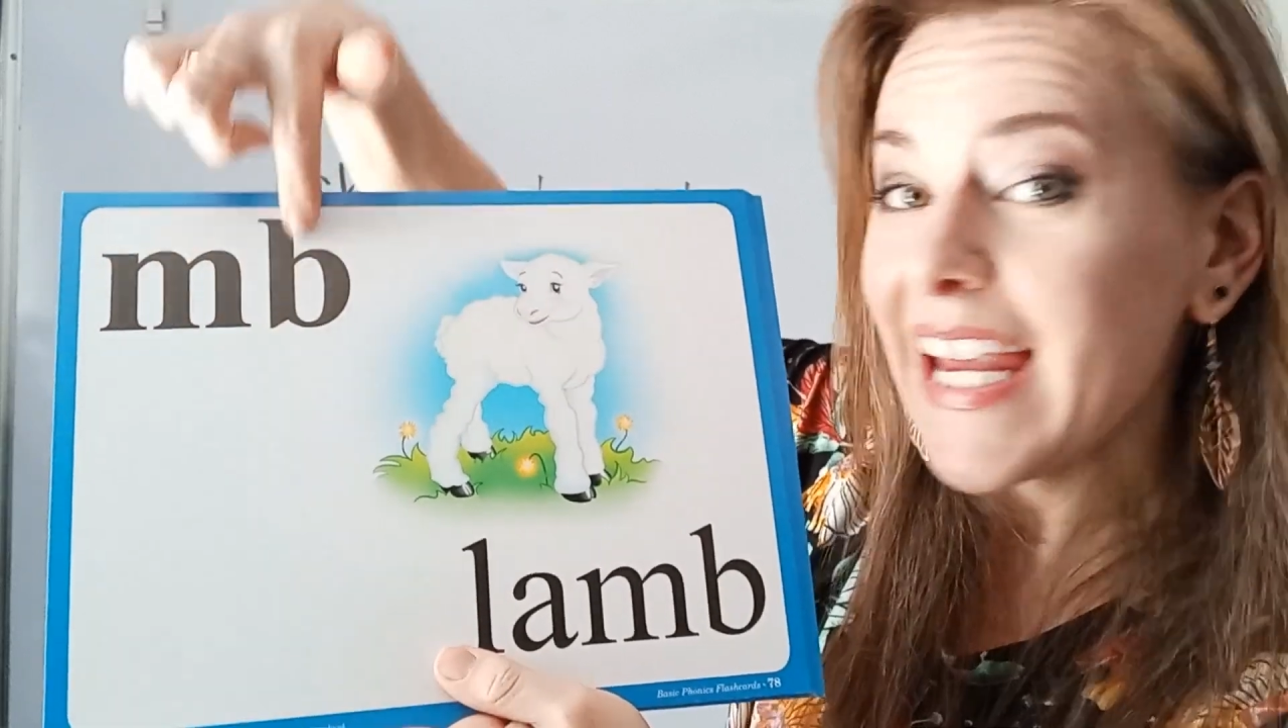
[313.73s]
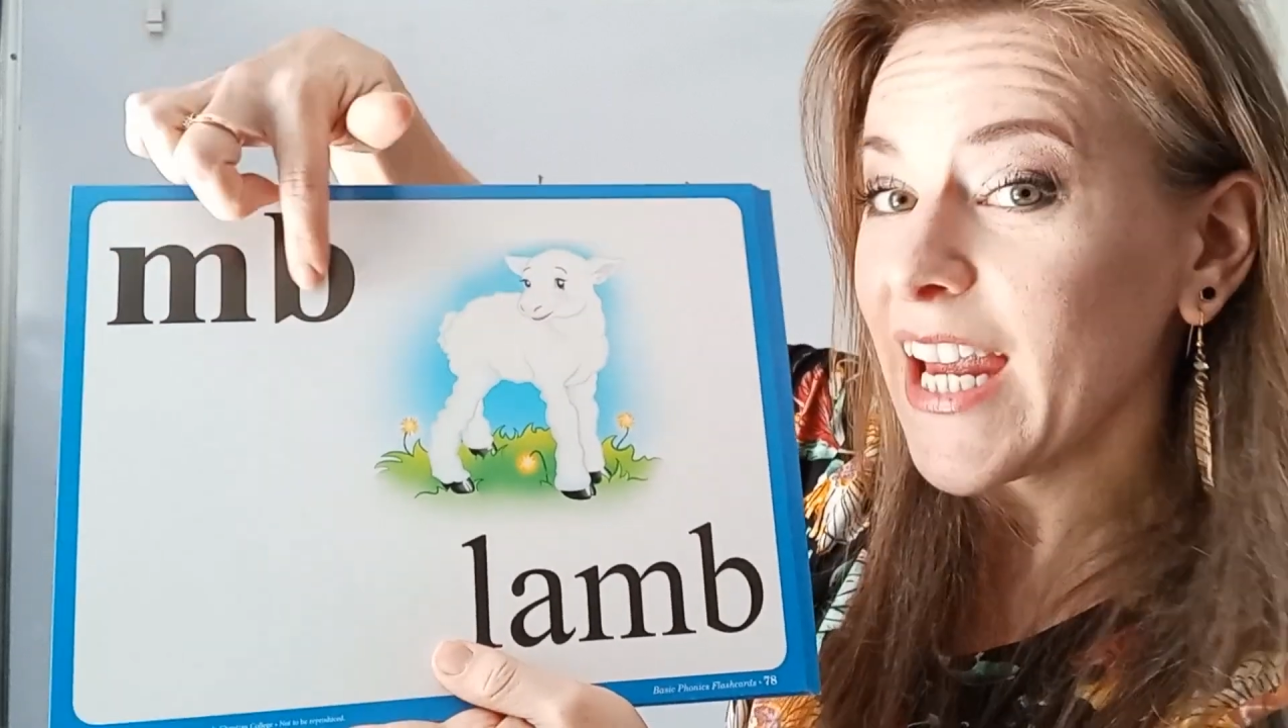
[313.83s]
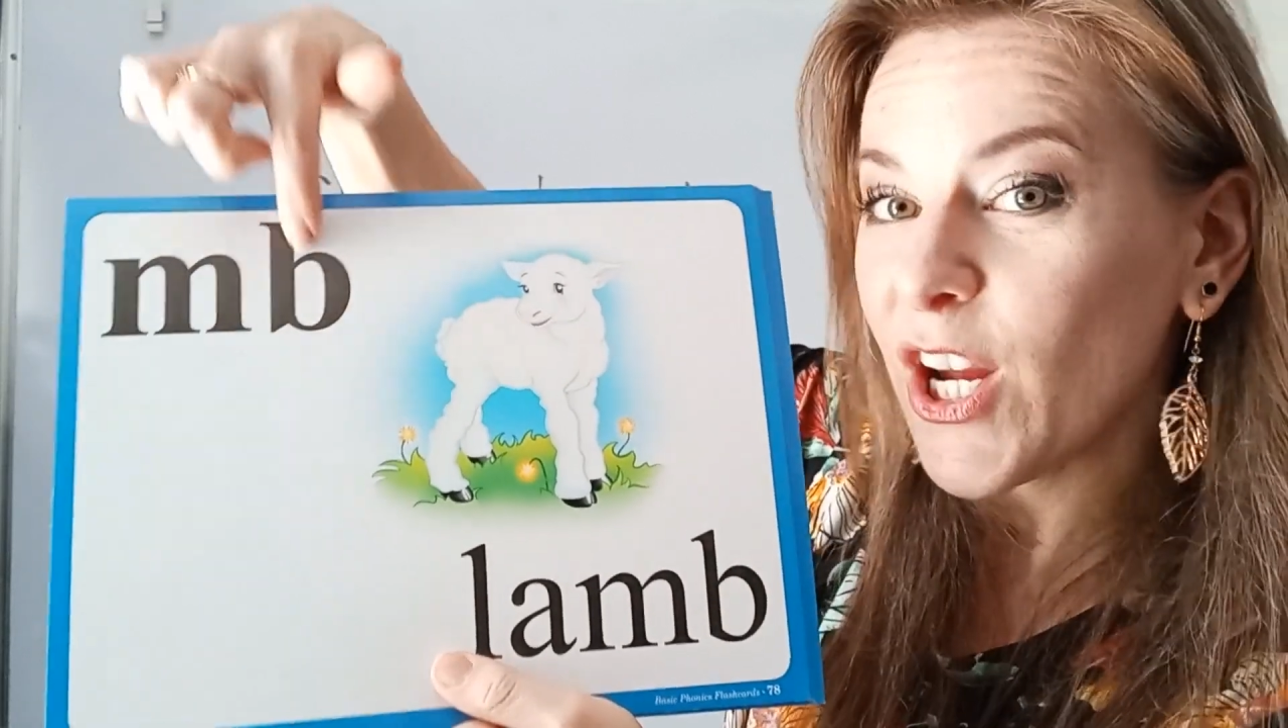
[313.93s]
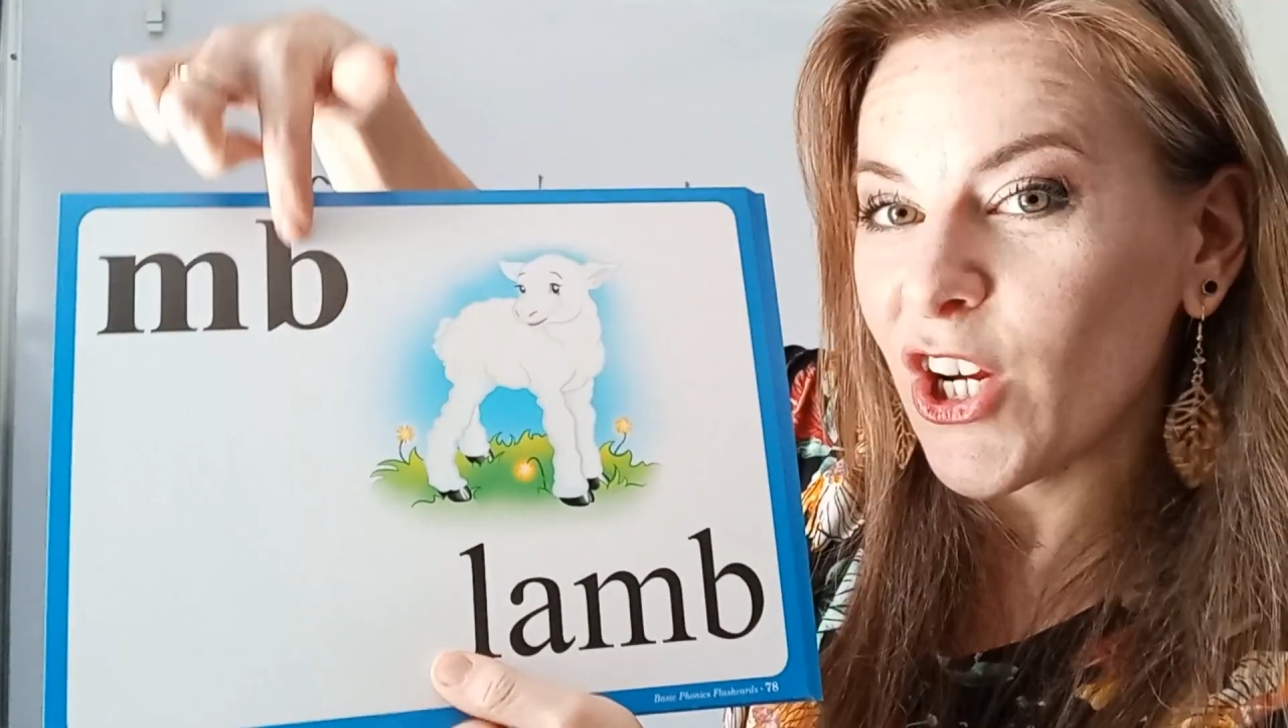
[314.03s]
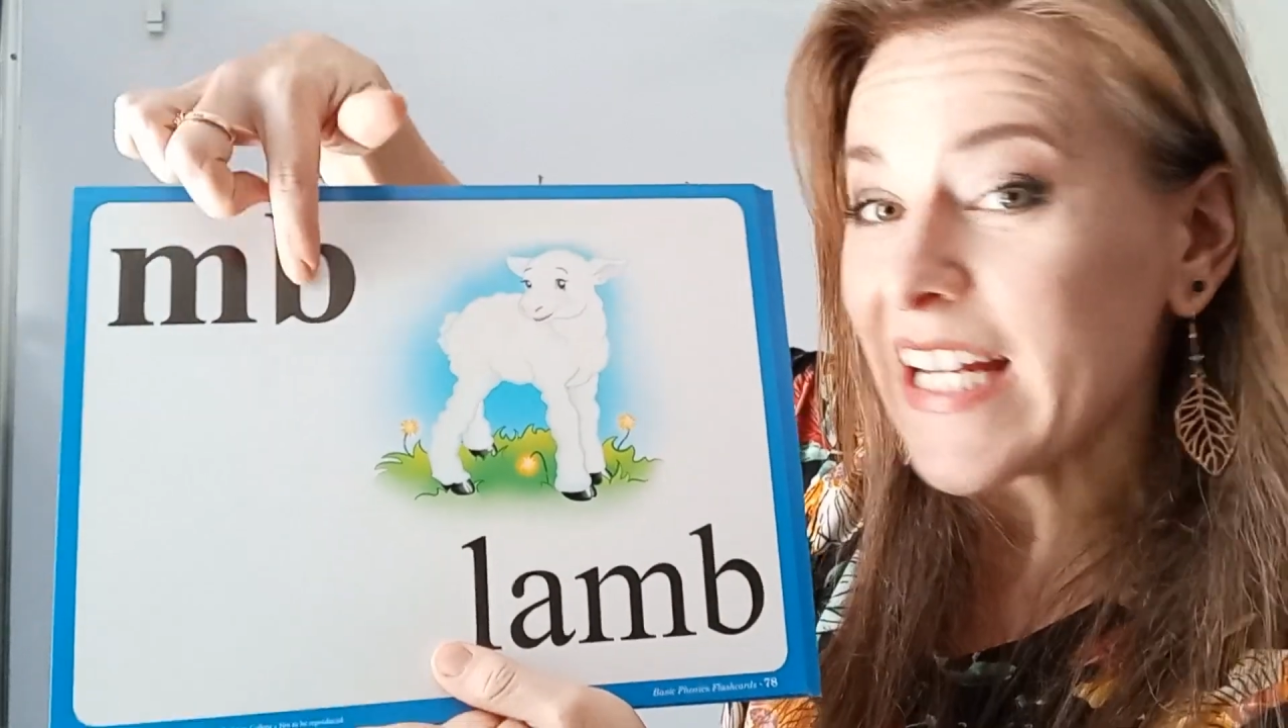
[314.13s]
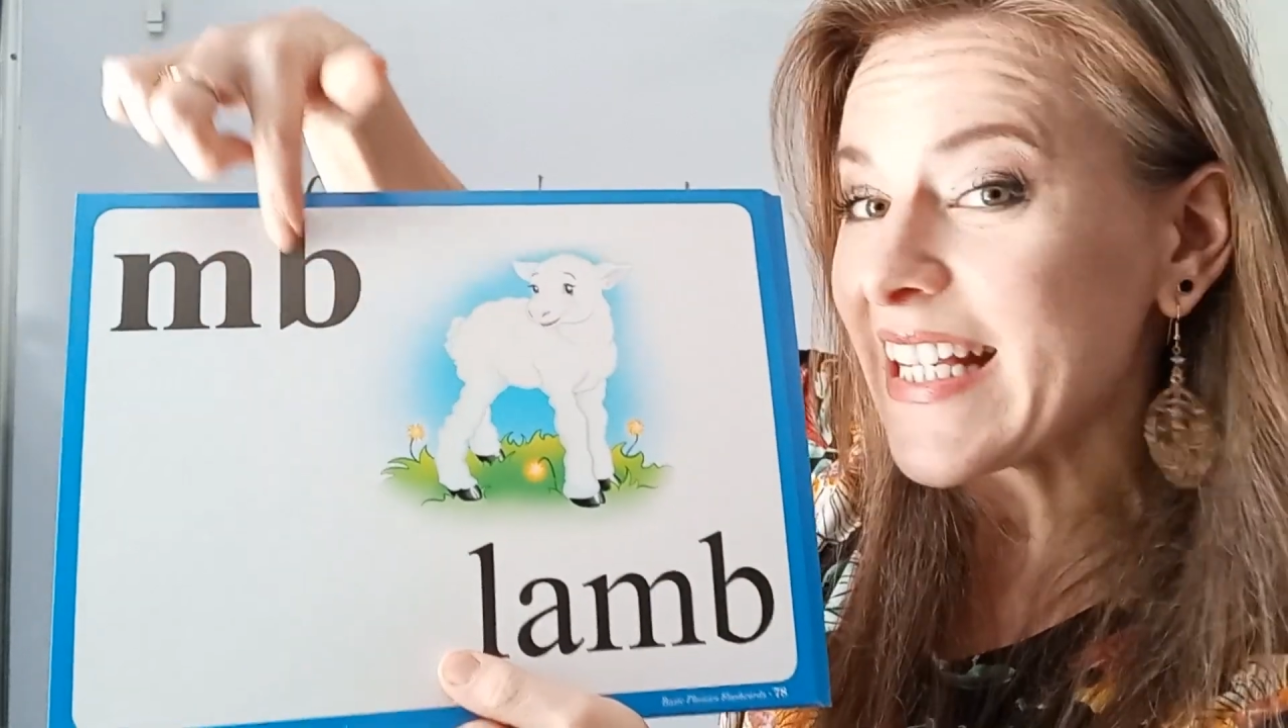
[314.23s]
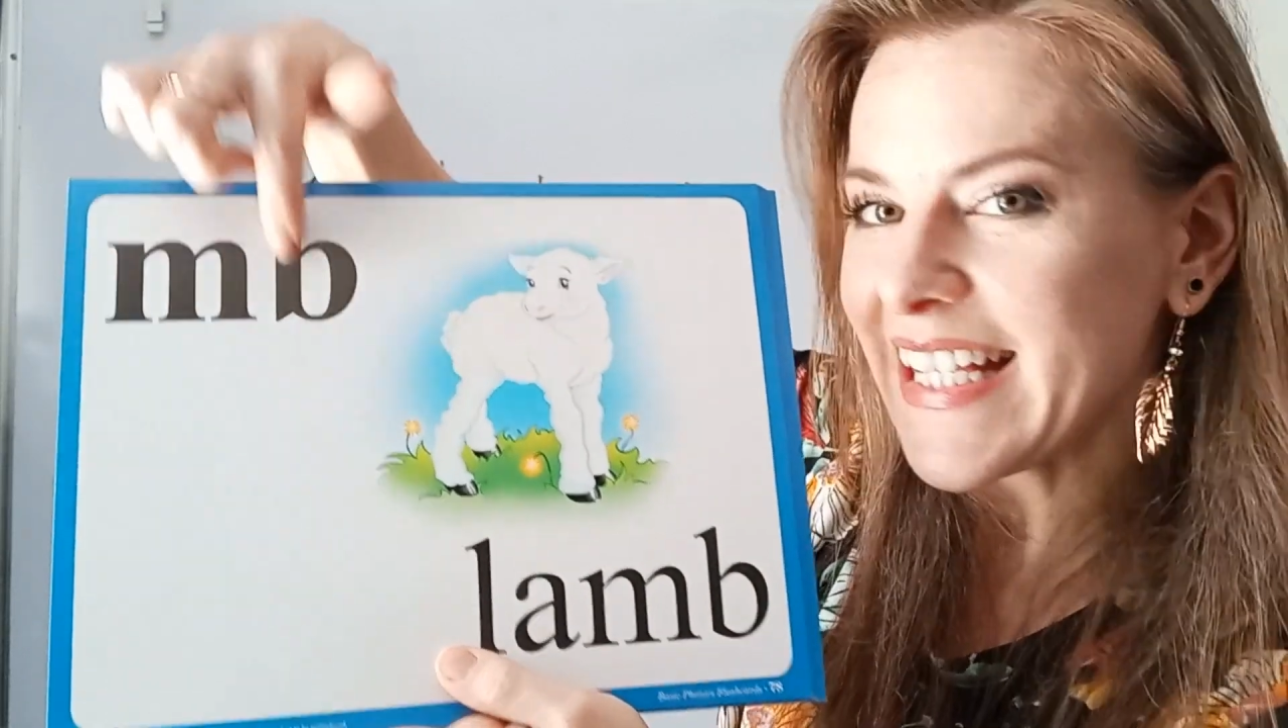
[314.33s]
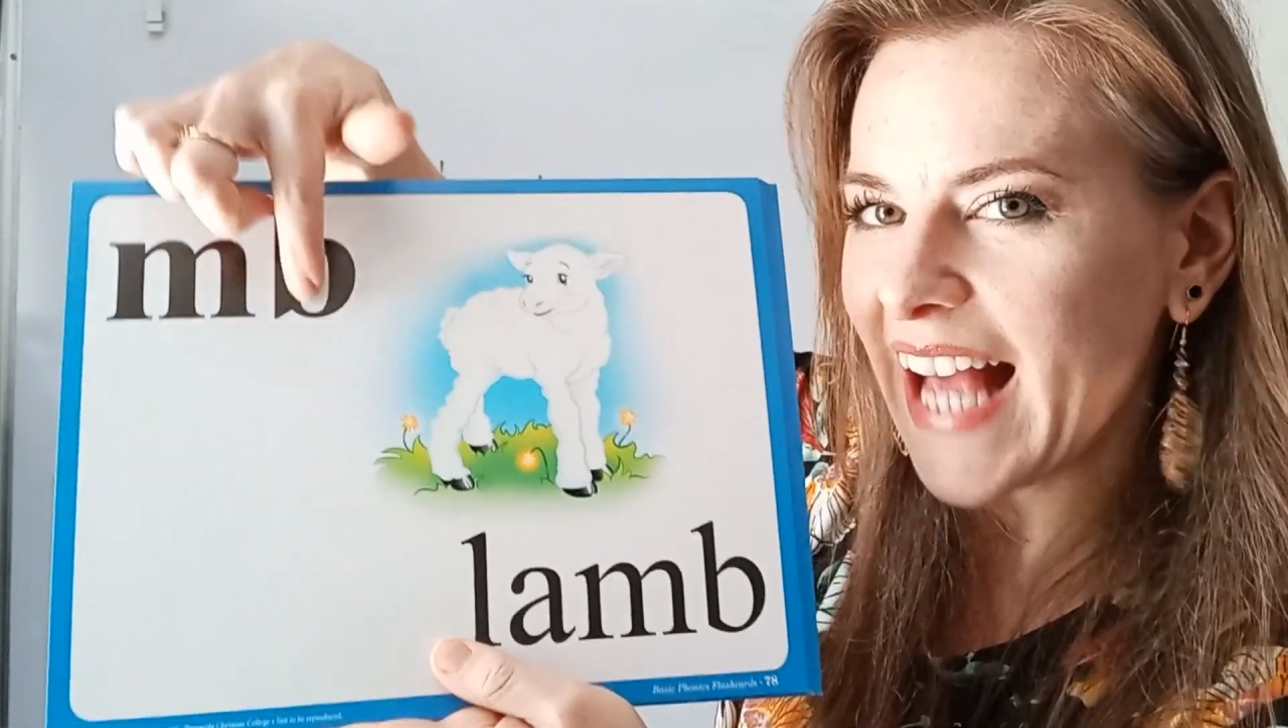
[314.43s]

here is